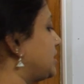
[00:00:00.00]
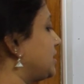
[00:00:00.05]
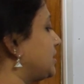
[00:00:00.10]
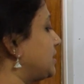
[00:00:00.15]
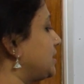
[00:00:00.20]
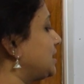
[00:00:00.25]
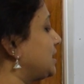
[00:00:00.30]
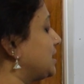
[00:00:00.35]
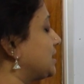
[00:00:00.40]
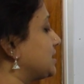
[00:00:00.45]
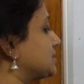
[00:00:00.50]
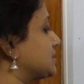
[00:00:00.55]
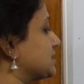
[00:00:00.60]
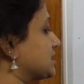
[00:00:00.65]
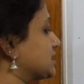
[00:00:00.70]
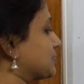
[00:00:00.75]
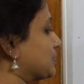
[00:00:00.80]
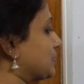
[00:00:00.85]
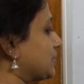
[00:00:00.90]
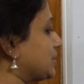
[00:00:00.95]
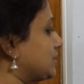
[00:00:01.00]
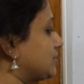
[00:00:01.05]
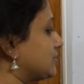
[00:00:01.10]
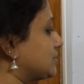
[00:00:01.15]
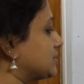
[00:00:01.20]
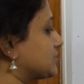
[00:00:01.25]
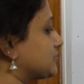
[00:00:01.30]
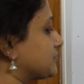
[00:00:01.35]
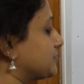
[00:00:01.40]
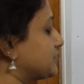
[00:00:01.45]
I write? Let us explain
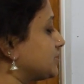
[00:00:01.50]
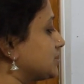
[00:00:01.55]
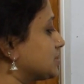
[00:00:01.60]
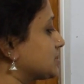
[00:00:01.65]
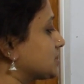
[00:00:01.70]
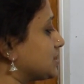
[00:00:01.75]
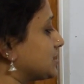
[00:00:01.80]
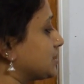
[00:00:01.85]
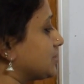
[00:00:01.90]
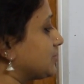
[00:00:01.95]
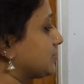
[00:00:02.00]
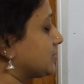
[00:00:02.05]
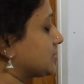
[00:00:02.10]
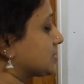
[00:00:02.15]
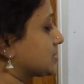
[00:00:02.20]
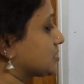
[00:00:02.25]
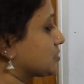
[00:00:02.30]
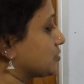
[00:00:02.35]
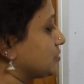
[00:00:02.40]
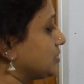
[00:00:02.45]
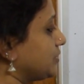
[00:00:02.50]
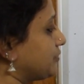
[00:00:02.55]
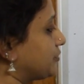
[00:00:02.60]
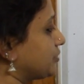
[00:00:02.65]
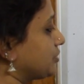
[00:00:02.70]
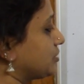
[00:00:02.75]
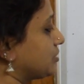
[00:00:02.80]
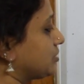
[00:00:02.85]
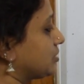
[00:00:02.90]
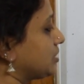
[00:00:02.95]
this first. This is only
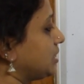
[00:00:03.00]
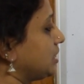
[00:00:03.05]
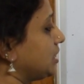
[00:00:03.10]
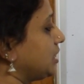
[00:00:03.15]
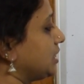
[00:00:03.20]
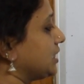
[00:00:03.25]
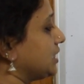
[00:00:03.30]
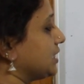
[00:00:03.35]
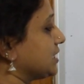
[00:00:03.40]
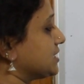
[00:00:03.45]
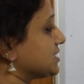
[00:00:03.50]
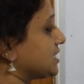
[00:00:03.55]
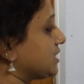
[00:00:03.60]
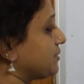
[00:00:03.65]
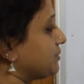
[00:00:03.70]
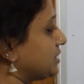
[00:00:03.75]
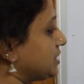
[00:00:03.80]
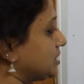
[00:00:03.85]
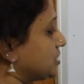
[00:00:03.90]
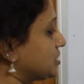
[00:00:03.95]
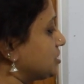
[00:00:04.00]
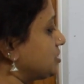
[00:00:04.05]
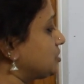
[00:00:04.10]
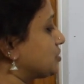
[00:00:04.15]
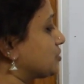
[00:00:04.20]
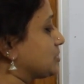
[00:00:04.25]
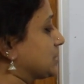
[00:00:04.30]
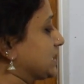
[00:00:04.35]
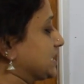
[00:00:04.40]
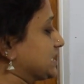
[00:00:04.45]
for your examination
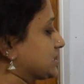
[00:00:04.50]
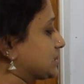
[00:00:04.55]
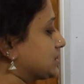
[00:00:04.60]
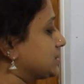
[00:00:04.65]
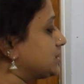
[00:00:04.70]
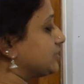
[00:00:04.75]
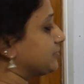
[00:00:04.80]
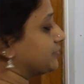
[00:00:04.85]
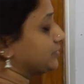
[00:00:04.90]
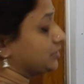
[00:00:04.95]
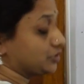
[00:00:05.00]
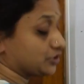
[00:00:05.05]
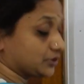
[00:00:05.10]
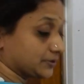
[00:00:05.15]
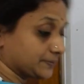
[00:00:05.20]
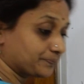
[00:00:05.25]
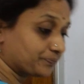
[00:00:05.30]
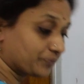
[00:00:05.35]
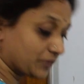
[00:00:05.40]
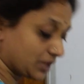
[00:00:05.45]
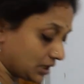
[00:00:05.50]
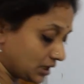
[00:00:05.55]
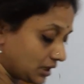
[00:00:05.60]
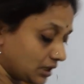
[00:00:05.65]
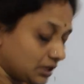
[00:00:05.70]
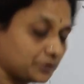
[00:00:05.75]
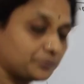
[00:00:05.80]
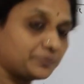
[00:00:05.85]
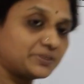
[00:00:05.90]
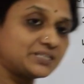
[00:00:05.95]
to write the definition. So